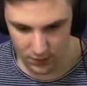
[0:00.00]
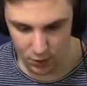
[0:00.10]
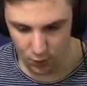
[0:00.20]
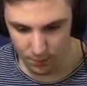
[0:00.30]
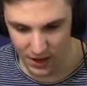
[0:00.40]

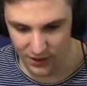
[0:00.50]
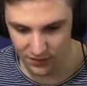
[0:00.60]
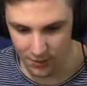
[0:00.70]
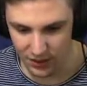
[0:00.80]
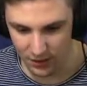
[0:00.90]
No,
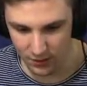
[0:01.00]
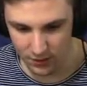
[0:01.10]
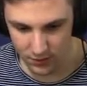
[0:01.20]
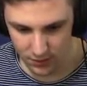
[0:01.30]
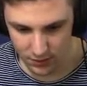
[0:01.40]
bad
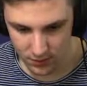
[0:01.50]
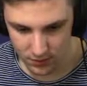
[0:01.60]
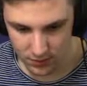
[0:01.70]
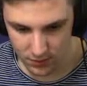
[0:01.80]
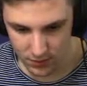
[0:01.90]
zombie.
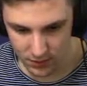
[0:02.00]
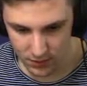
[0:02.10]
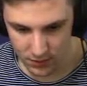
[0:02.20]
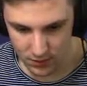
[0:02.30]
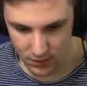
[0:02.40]

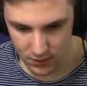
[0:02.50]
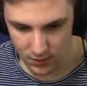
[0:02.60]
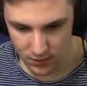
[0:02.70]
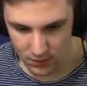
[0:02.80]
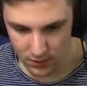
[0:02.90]

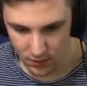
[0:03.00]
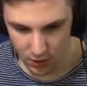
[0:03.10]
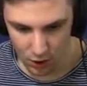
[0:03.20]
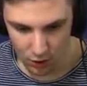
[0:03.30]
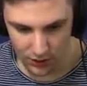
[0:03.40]

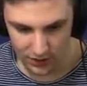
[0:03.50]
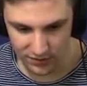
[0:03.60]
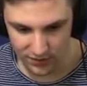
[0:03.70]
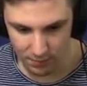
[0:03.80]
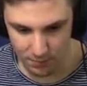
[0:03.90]
Oh,
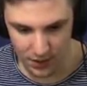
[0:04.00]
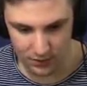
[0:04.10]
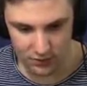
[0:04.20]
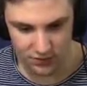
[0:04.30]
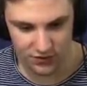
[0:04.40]

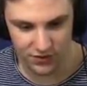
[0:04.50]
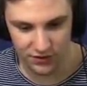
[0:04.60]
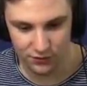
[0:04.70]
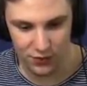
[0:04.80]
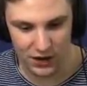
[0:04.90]
that's She
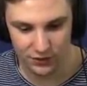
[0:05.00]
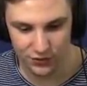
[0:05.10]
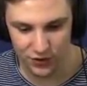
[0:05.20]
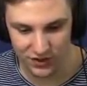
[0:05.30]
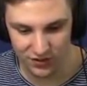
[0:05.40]
just ran
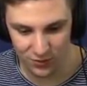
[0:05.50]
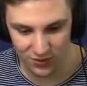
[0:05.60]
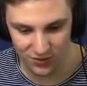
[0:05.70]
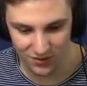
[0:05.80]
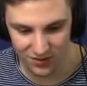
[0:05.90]
straight
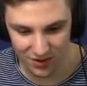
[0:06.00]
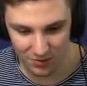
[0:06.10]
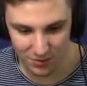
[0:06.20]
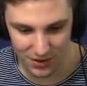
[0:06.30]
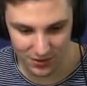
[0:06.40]
towards the
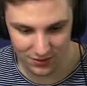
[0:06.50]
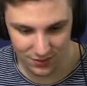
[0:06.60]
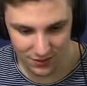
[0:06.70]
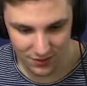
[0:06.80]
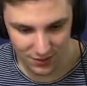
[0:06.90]

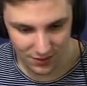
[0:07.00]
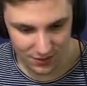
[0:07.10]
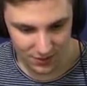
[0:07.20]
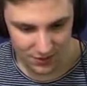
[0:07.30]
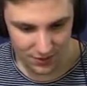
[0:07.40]

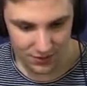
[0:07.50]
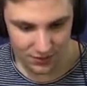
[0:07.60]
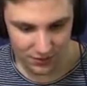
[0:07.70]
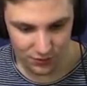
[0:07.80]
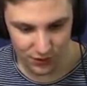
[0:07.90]

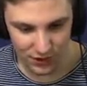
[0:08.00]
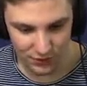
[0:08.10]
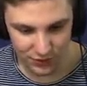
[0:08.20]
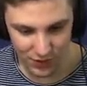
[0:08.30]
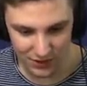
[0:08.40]
zombie, man. just ran
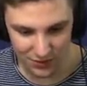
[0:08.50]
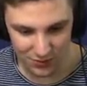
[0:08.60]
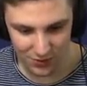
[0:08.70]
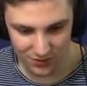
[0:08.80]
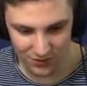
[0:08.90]
straight
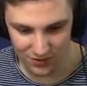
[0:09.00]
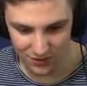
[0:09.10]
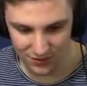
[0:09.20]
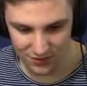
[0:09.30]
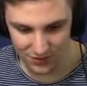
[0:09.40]
towards it.